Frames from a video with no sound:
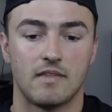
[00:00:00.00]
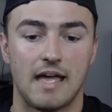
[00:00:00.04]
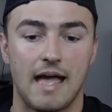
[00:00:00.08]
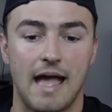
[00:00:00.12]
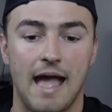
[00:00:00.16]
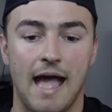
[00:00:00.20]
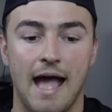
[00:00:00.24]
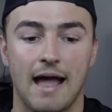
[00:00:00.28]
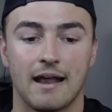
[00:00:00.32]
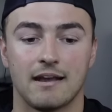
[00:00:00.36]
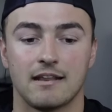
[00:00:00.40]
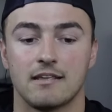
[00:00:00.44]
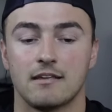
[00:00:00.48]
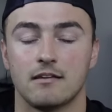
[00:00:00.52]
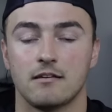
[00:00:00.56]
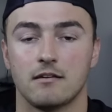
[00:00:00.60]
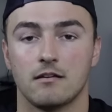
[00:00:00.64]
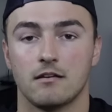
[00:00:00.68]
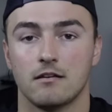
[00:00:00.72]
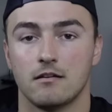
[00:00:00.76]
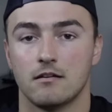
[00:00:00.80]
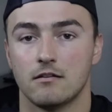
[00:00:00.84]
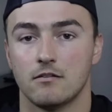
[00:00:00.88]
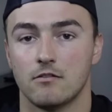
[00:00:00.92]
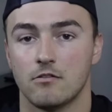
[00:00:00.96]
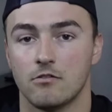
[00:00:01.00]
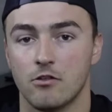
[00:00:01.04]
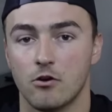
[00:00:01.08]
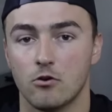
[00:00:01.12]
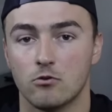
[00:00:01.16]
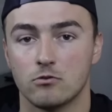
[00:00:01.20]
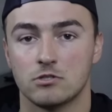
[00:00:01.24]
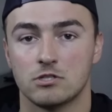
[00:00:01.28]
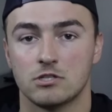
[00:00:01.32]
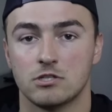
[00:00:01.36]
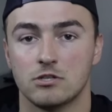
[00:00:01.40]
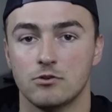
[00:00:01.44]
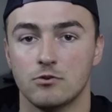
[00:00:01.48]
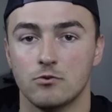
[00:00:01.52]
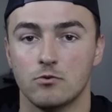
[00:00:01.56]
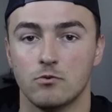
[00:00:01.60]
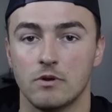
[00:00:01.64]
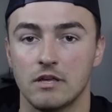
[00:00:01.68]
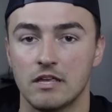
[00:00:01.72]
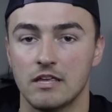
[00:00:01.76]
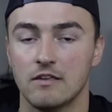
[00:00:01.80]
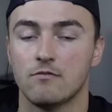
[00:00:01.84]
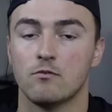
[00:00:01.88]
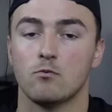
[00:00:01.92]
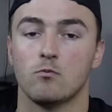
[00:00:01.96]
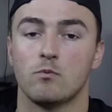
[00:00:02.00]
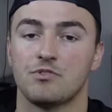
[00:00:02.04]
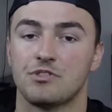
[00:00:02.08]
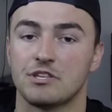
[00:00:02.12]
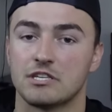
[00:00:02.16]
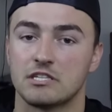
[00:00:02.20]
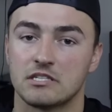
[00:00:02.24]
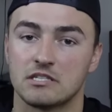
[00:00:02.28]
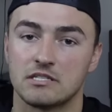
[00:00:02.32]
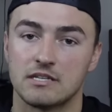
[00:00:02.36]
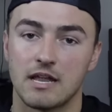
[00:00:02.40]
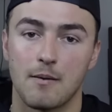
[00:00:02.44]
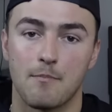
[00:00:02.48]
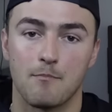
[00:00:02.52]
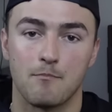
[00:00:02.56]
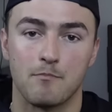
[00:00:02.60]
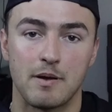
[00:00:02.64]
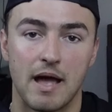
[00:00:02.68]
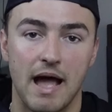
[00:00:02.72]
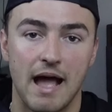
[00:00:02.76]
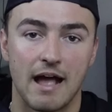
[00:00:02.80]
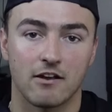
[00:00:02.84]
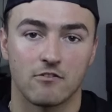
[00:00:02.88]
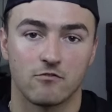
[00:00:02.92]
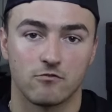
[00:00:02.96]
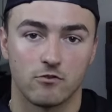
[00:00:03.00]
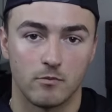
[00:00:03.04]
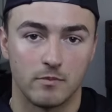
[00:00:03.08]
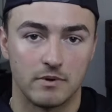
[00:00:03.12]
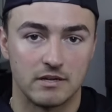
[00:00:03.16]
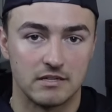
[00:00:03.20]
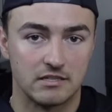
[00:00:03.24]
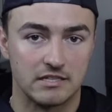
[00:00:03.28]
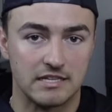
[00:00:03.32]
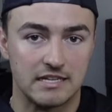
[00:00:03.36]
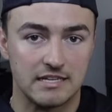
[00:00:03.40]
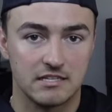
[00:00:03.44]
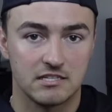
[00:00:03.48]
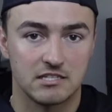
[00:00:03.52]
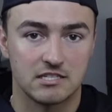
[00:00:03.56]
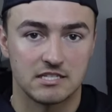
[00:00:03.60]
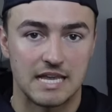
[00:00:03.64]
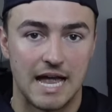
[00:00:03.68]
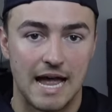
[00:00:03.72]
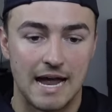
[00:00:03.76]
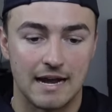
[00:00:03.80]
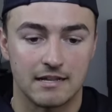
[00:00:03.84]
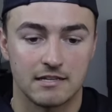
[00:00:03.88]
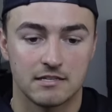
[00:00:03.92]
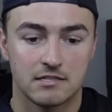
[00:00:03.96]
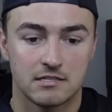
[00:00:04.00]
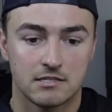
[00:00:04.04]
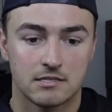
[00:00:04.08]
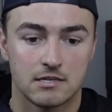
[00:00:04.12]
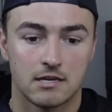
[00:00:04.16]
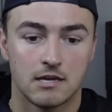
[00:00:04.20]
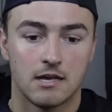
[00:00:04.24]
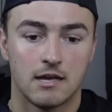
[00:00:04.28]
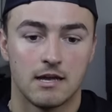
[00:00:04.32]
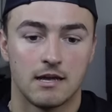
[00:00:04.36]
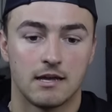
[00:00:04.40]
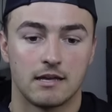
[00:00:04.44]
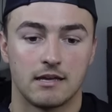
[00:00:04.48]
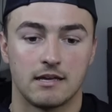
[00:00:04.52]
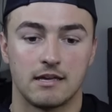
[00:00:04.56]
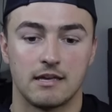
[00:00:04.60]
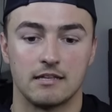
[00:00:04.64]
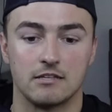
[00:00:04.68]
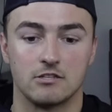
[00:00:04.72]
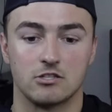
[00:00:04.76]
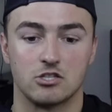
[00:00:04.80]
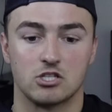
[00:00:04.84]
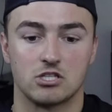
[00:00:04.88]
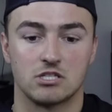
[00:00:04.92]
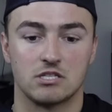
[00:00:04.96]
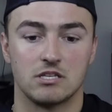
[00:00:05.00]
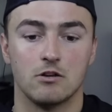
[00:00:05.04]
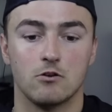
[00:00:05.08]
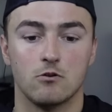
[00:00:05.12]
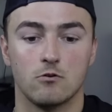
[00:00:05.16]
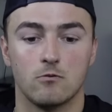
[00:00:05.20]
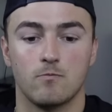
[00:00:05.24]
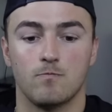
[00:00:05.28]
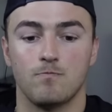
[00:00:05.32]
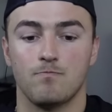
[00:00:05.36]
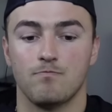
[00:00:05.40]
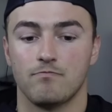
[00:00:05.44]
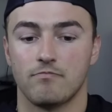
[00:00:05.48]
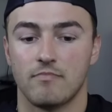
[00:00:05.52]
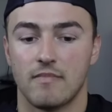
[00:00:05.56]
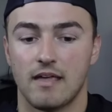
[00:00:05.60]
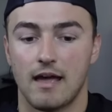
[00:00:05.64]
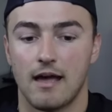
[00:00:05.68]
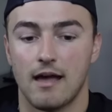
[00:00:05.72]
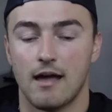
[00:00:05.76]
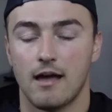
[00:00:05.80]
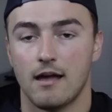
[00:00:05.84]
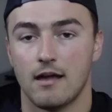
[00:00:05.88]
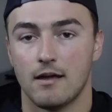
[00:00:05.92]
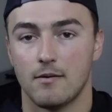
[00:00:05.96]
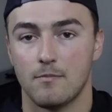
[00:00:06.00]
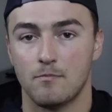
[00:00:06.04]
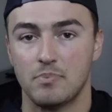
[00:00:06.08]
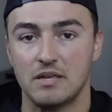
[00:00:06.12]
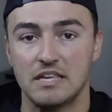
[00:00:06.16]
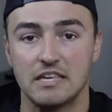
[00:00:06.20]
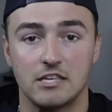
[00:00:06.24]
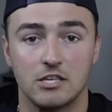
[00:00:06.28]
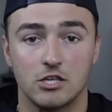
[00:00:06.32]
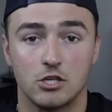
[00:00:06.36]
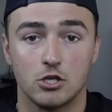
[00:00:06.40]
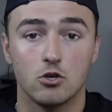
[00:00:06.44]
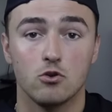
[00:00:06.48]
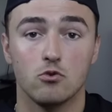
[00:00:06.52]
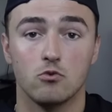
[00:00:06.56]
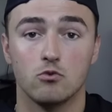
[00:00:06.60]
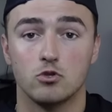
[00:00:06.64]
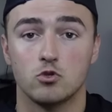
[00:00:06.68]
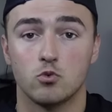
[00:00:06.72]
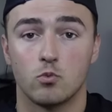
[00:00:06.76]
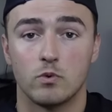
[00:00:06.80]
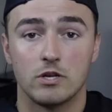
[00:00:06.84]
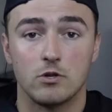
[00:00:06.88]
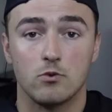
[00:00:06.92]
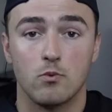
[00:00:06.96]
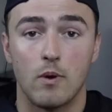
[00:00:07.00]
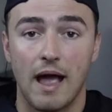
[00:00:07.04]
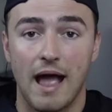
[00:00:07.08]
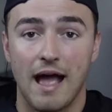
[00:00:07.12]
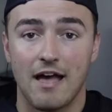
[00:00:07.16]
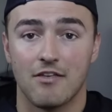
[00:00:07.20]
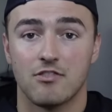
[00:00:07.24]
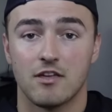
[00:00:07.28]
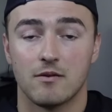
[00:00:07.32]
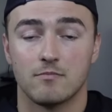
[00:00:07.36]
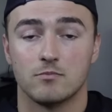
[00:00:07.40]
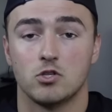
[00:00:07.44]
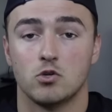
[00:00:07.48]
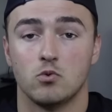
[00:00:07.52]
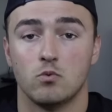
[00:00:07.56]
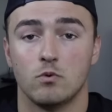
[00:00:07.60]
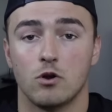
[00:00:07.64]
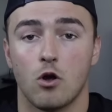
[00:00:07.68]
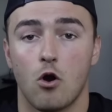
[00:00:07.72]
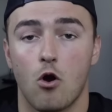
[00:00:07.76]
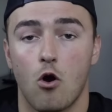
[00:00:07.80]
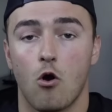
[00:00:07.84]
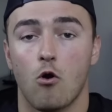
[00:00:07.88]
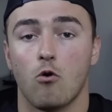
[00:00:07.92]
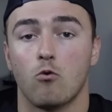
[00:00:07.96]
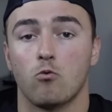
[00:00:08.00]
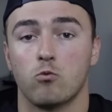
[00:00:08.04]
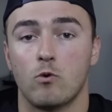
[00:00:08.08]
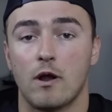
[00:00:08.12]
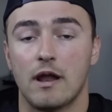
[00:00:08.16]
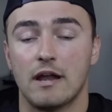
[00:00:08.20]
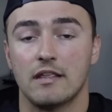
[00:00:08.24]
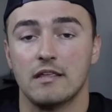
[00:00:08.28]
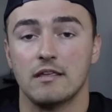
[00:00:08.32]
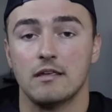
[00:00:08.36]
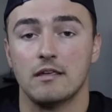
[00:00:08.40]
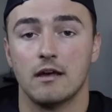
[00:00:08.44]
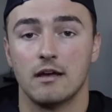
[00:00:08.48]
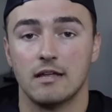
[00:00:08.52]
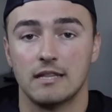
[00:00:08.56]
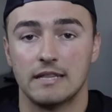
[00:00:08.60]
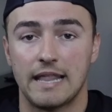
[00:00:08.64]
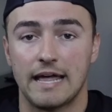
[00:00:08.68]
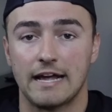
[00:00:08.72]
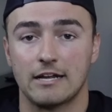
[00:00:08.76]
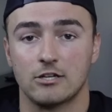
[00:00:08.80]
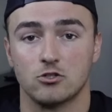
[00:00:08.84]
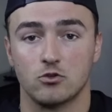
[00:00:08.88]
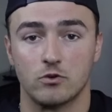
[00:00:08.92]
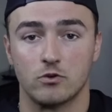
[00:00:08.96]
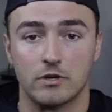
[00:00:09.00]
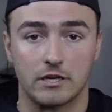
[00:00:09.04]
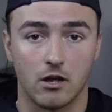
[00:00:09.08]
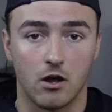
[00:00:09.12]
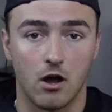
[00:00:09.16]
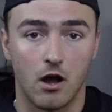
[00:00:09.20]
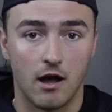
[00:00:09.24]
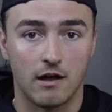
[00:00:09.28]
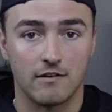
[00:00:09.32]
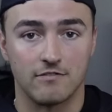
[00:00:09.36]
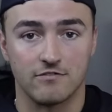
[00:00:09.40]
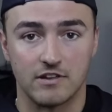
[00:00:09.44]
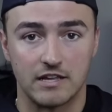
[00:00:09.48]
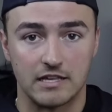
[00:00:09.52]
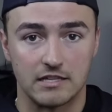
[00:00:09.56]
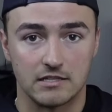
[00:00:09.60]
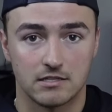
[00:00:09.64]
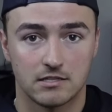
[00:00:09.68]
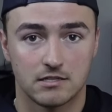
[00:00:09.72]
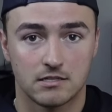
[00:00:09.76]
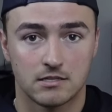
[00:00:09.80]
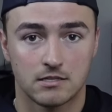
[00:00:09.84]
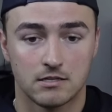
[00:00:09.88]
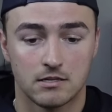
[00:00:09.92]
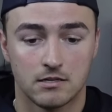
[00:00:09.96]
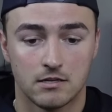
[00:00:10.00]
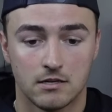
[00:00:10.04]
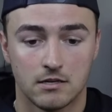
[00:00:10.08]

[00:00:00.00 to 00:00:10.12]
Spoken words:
adding those two, even with a step back from elite status, can still be huge when you add them to an already electric offense.